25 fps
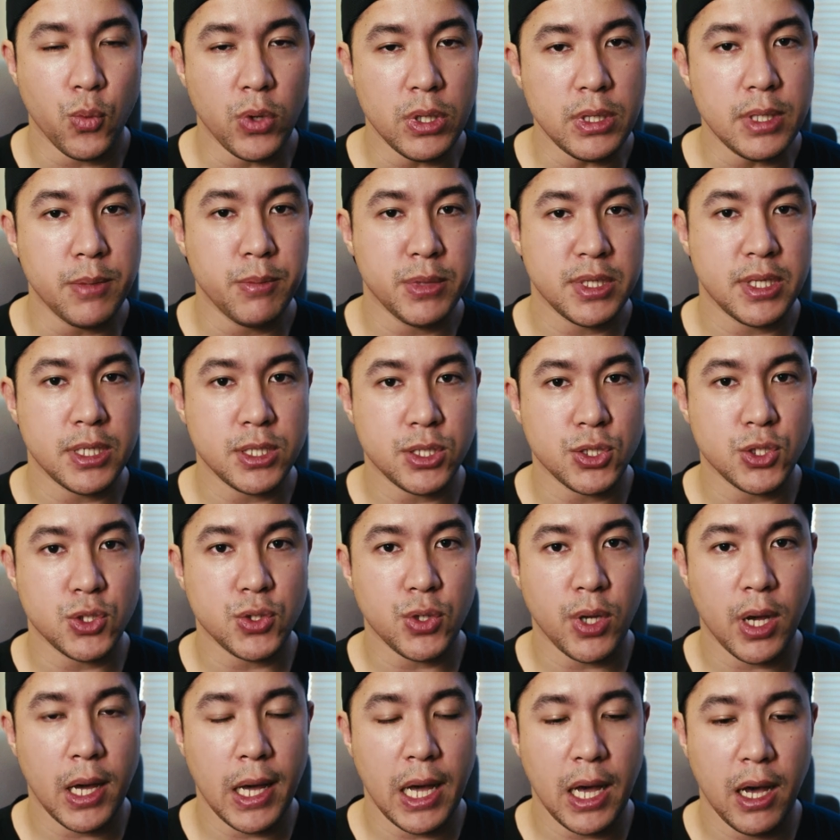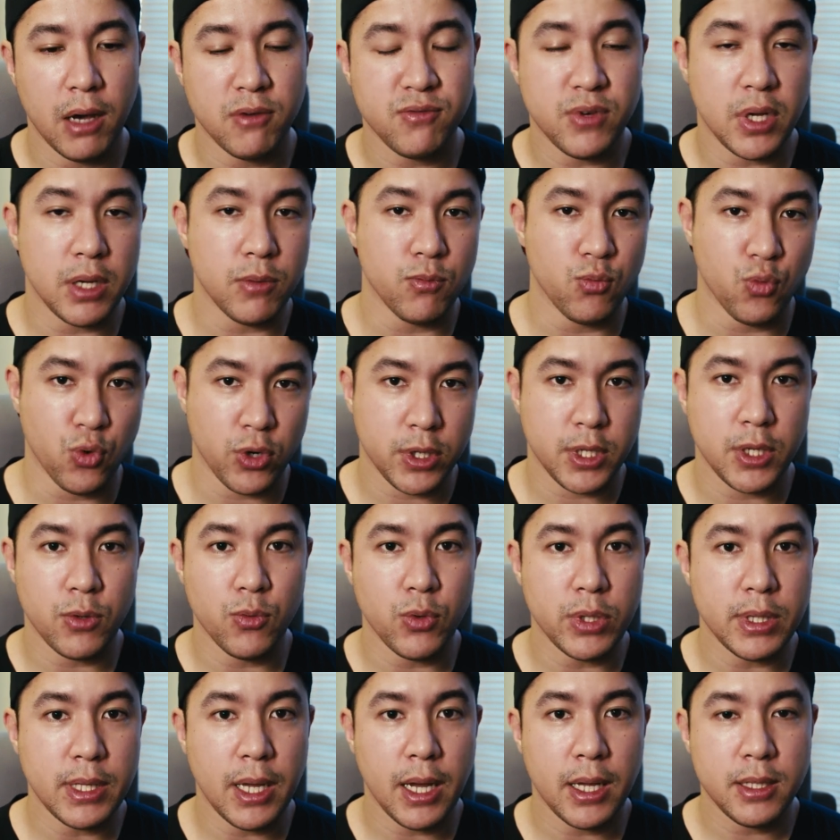what limitations you have, and working
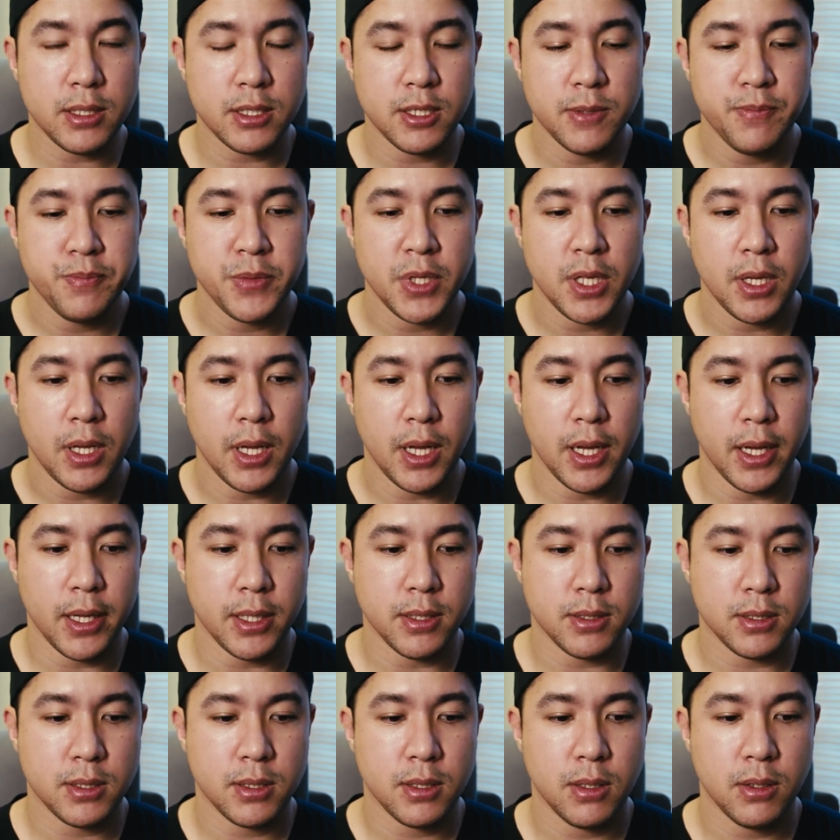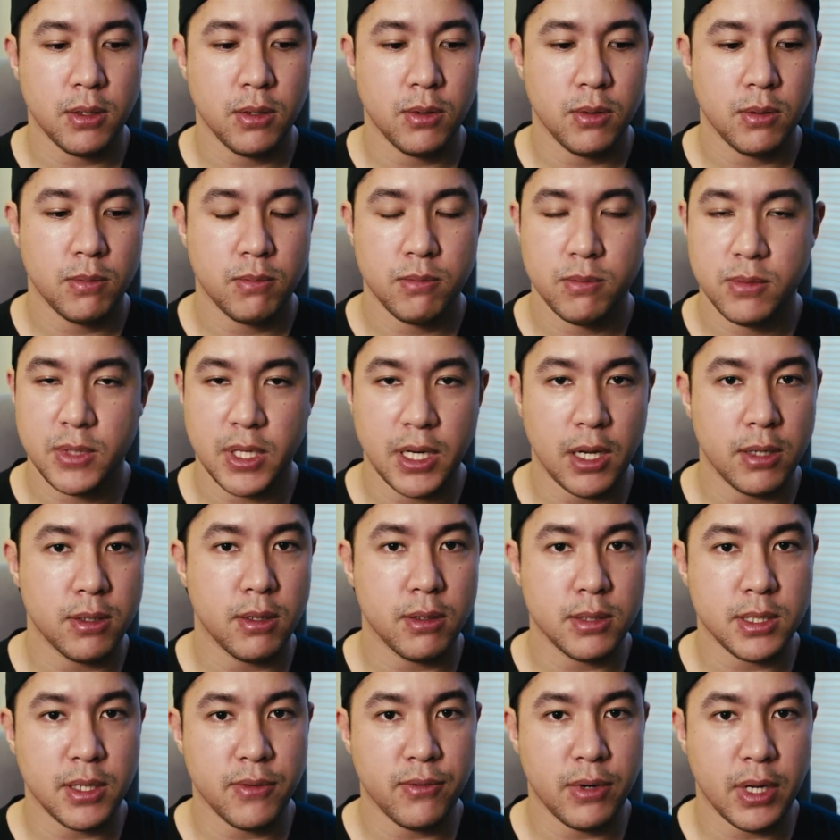with that. And the
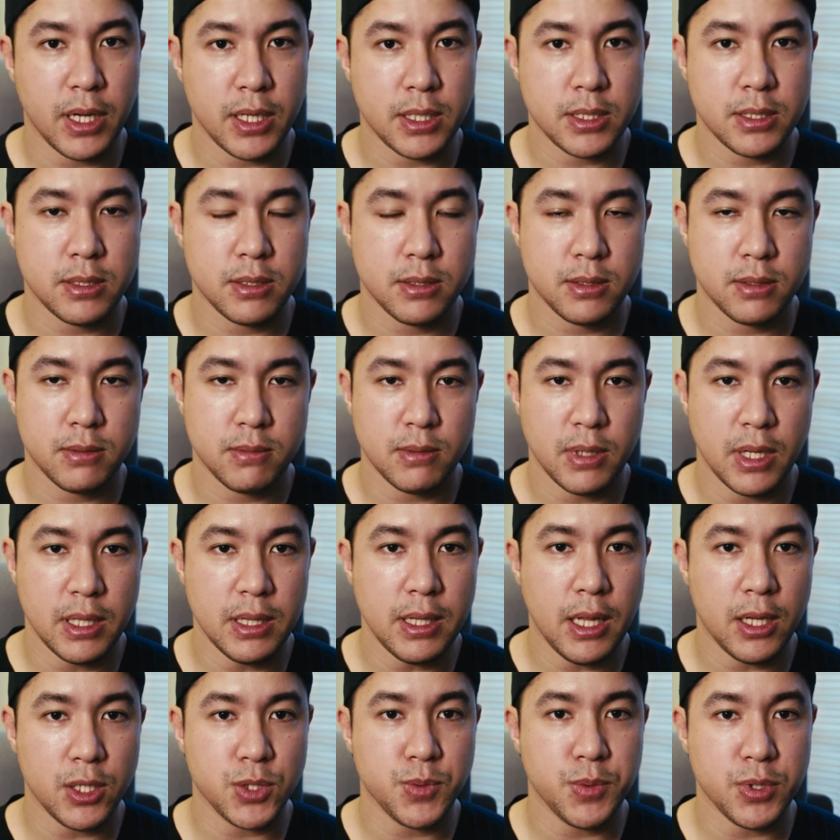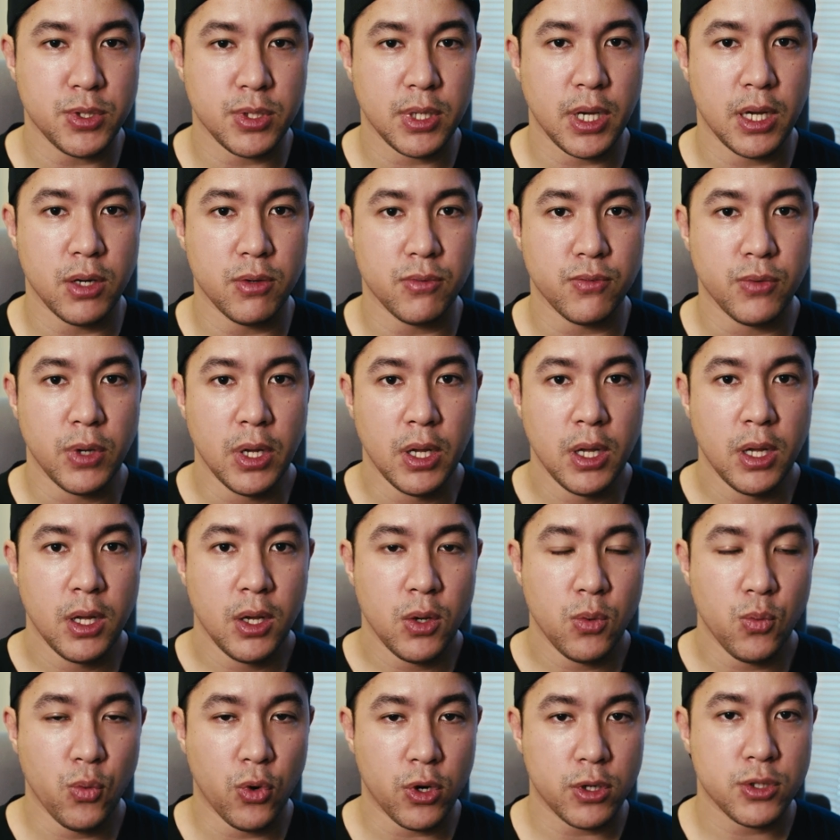907X allows me to kind of
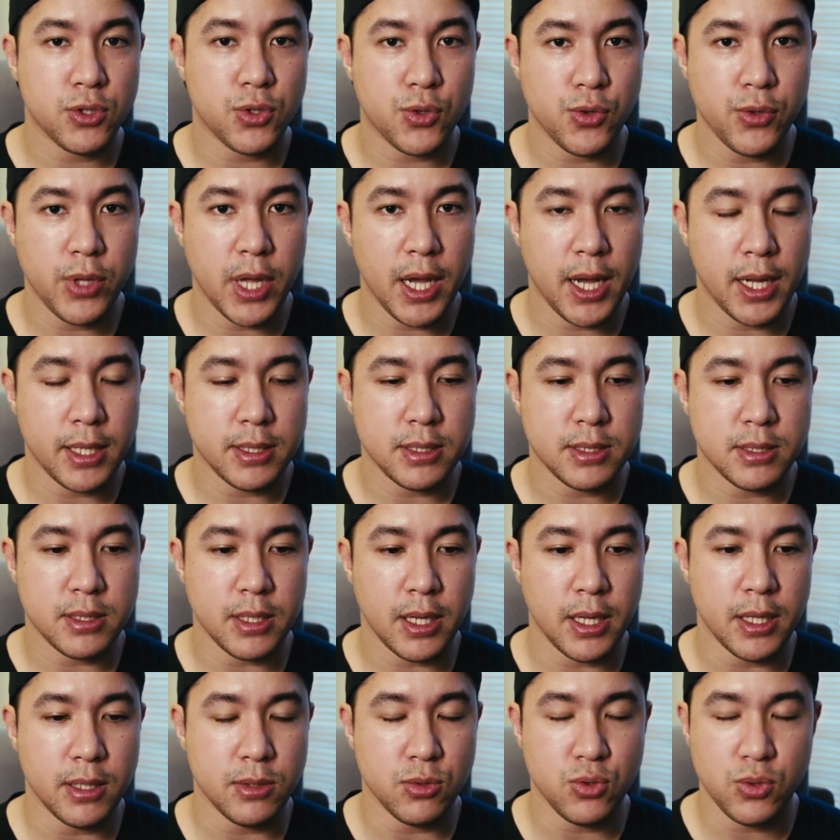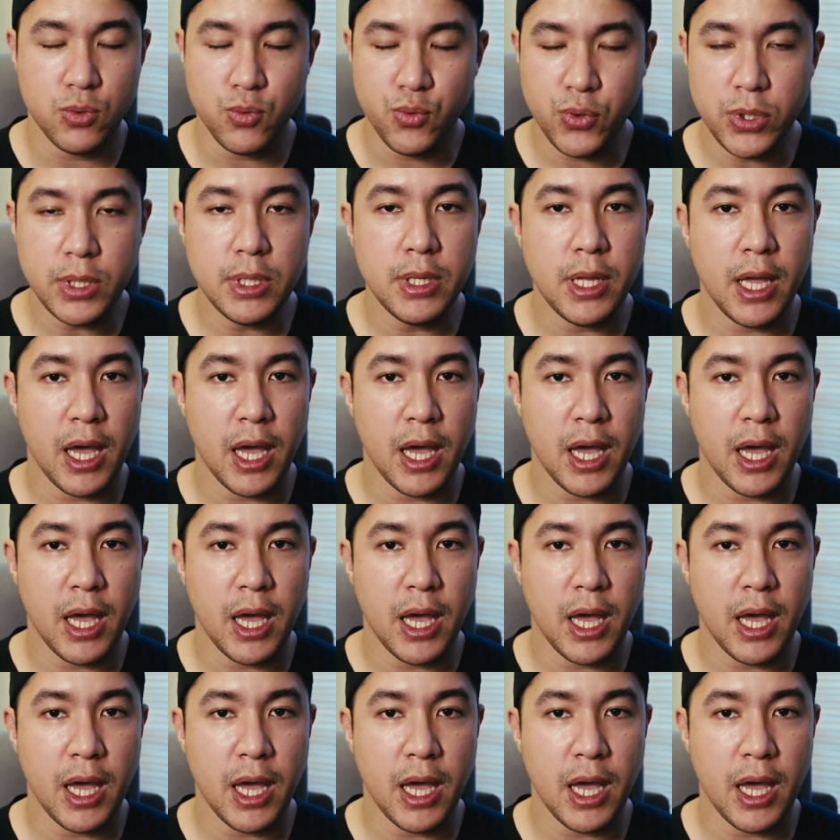work through that and really